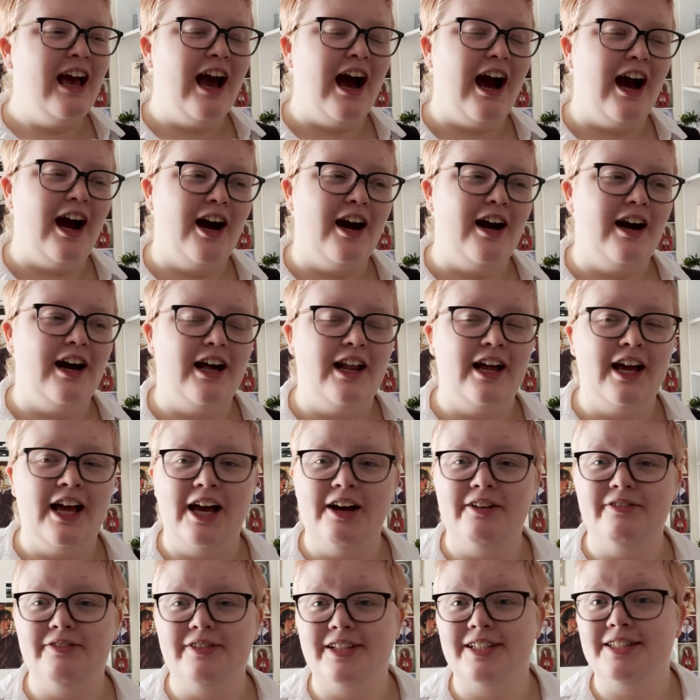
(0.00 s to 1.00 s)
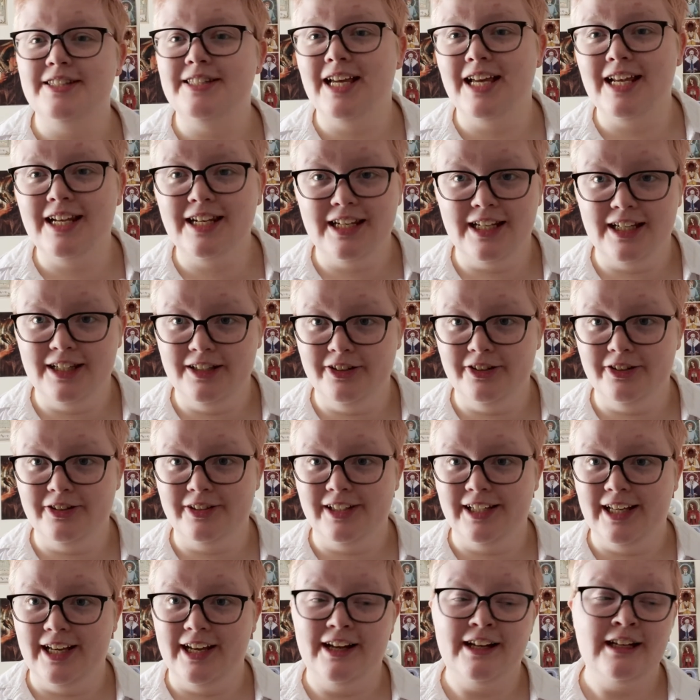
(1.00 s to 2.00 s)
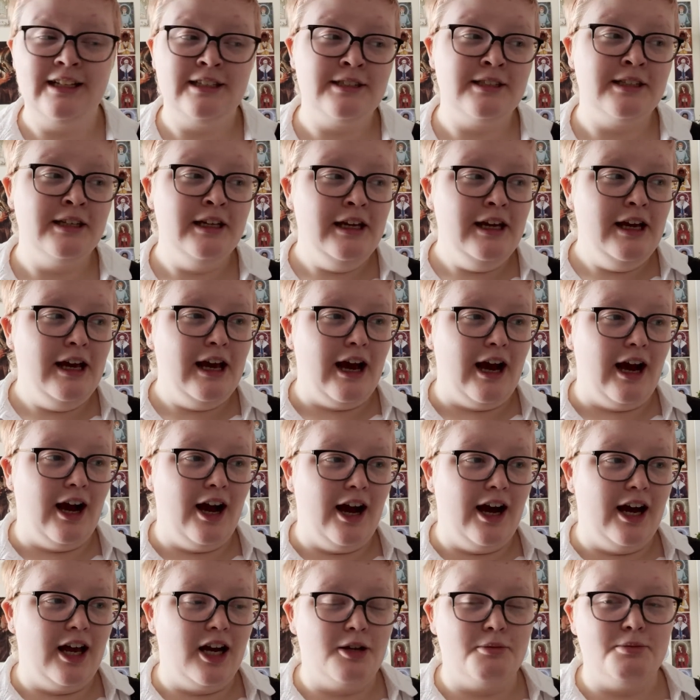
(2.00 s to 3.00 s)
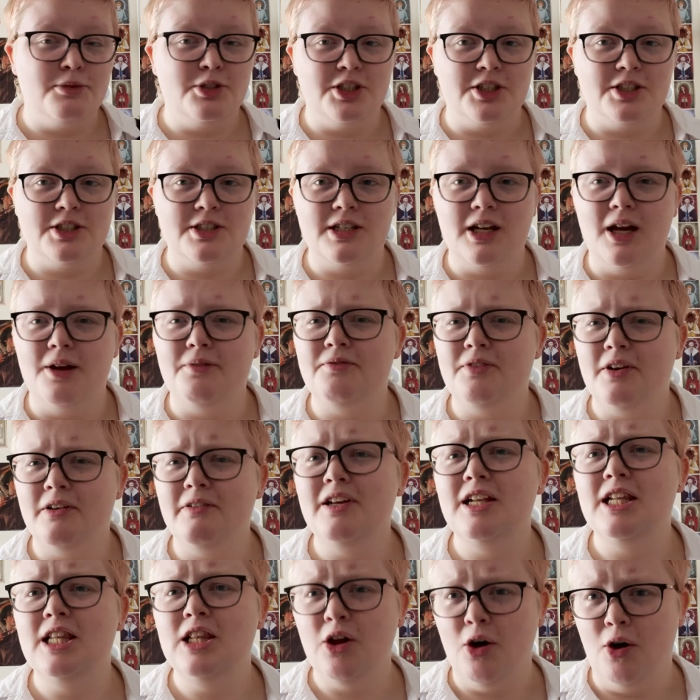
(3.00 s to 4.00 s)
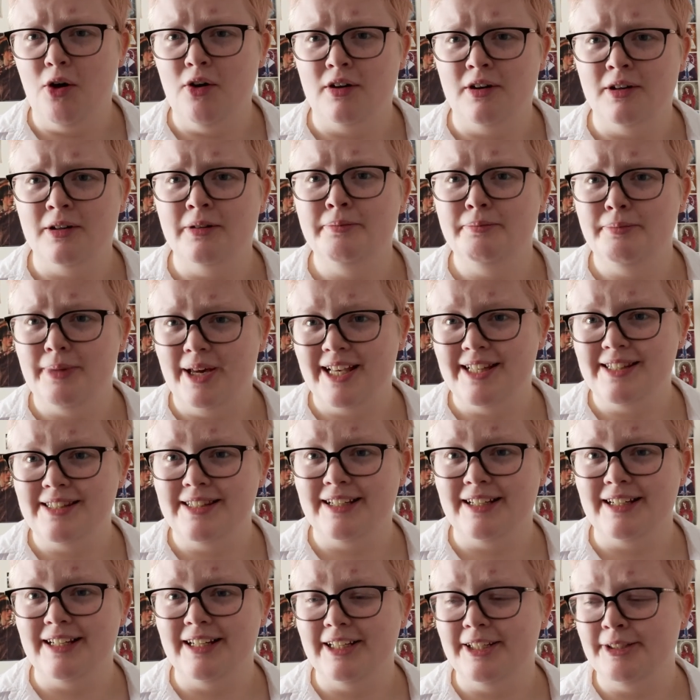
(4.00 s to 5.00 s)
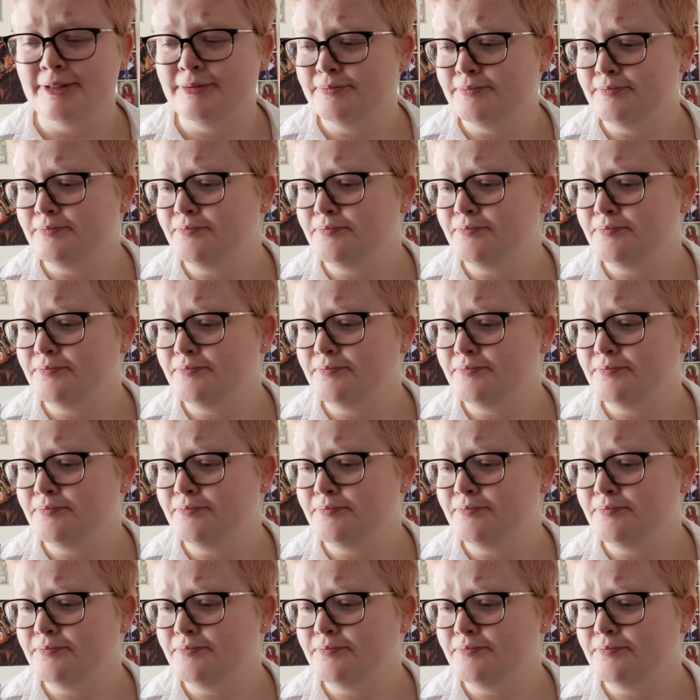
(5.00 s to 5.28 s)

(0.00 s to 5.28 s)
I have insanely long legs, and I'm very long, basically.